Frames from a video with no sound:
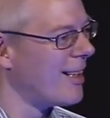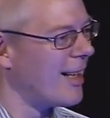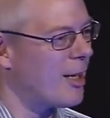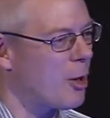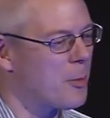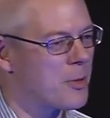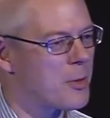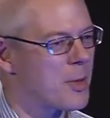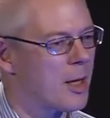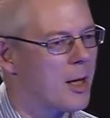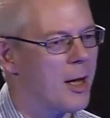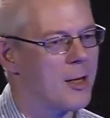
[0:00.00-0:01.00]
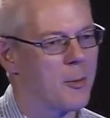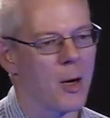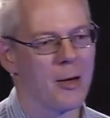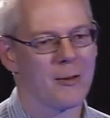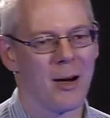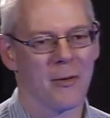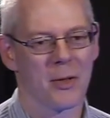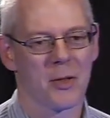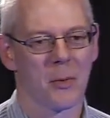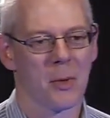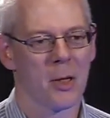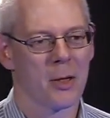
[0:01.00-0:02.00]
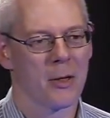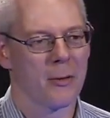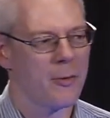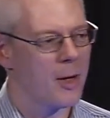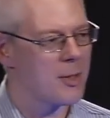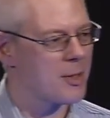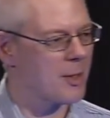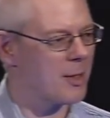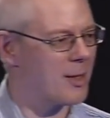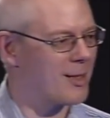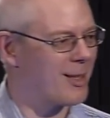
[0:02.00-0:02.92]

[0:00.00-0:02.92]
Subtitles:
It opens with a guy driving to work who finds that